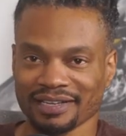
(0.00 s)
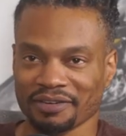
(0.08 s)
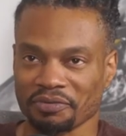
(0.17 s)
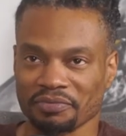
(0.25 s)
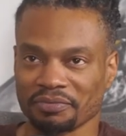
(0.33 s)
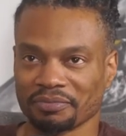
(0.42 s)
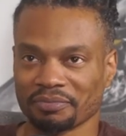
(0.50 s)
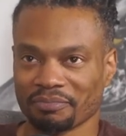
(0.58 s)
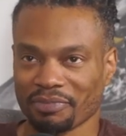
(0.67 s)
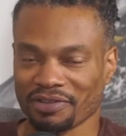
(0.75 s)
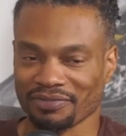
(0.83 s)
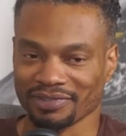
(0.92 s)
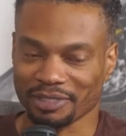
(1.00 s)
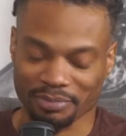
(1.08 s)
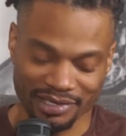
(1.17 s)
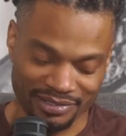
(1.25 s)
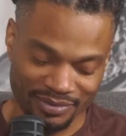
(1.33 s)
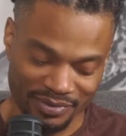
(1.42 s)
I don't pay for league
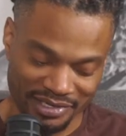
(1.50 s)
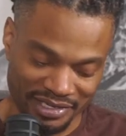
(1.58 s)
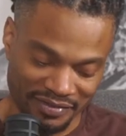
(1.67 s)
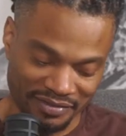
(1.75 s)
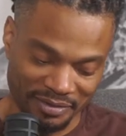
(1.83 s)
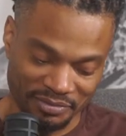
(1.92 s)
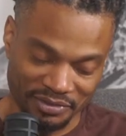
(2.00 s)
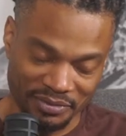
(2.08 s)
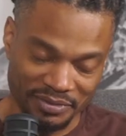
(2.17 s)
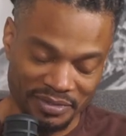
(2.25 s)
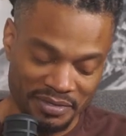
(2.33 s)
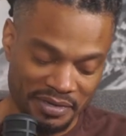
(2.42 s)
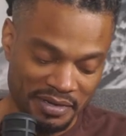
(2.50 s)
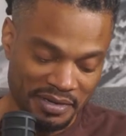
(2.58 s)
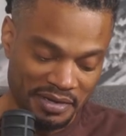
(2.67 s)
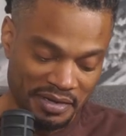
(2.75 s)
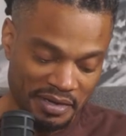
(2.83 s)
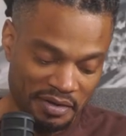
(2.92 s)
pass to watch halftime shows.
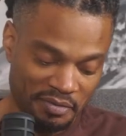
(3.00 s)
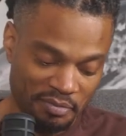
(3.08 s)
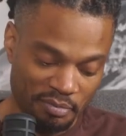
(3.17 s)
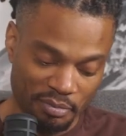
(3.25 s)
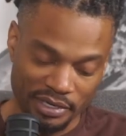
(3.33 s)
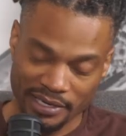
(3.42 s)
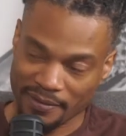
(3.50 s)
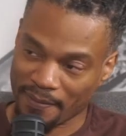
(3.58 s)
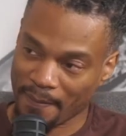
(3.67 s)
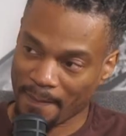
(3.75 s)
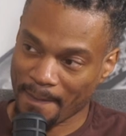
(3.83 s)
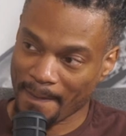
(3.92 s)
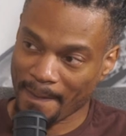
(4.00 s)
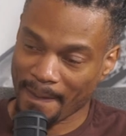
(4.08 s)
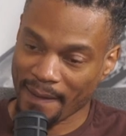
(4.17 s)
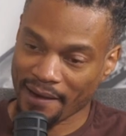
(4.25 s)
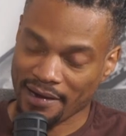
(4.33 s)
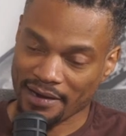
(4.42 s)
but
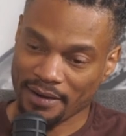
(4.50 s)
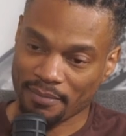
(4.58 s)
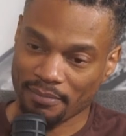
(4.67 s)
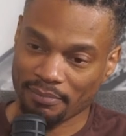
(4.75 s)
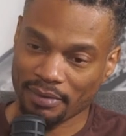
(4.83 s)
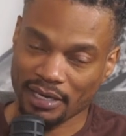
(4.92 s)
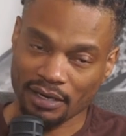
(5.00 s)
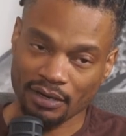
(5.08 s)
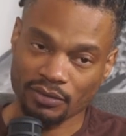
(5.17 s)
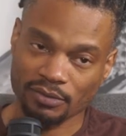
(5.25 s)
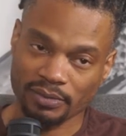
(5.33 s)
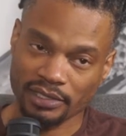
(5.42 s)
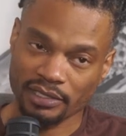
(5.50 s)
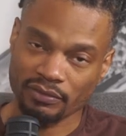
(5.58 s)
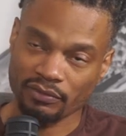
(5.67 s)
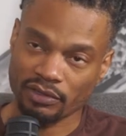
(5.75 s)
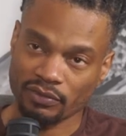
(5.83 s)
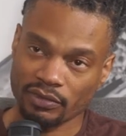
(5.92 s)
uh, Banchero is
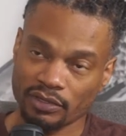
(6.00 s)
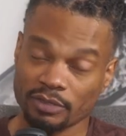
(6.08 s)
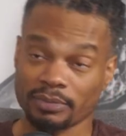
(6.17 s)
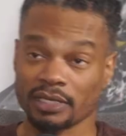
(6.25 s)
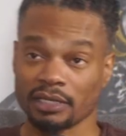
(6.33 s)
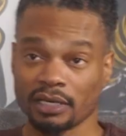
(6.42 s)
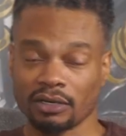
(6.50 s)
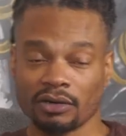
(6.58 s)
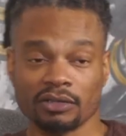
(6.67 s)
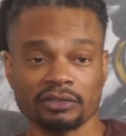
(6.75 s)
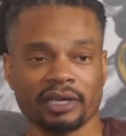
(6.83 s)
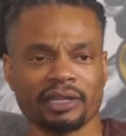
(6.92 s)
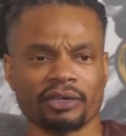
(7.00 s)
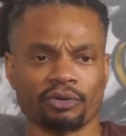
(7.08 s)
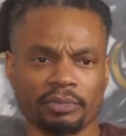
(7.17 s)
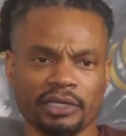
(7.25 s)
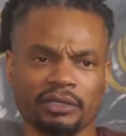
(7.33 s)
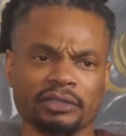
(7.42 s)
playing really well. He's playing like an all star. I think he'll
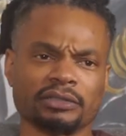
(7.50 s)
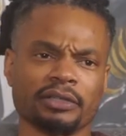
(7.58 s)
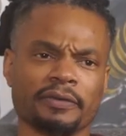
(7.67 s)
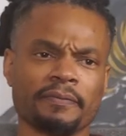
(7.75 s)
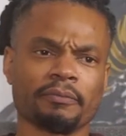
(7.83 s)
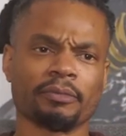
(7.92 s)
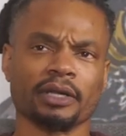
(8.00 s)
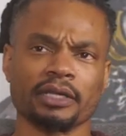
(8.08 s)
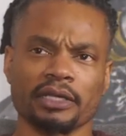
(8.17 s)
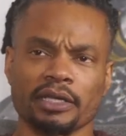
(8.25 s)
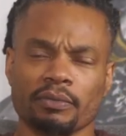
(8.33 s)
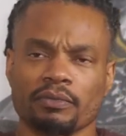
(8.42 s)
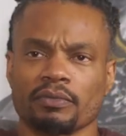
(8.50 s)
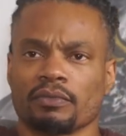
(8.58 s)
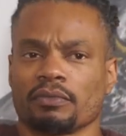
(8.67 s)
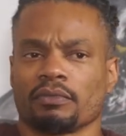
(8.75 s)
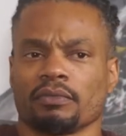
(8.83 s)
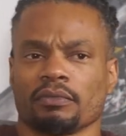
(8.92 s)
be an all star. Probably get
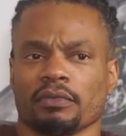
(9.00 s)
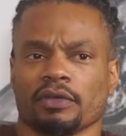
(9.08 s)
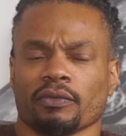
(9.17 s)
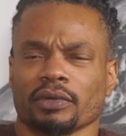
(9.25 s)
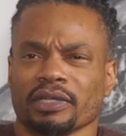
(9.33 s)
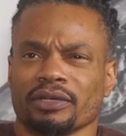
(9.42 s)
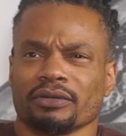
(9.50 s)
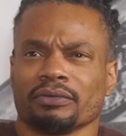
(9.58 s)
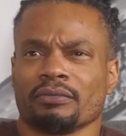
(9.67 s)
for Orlando.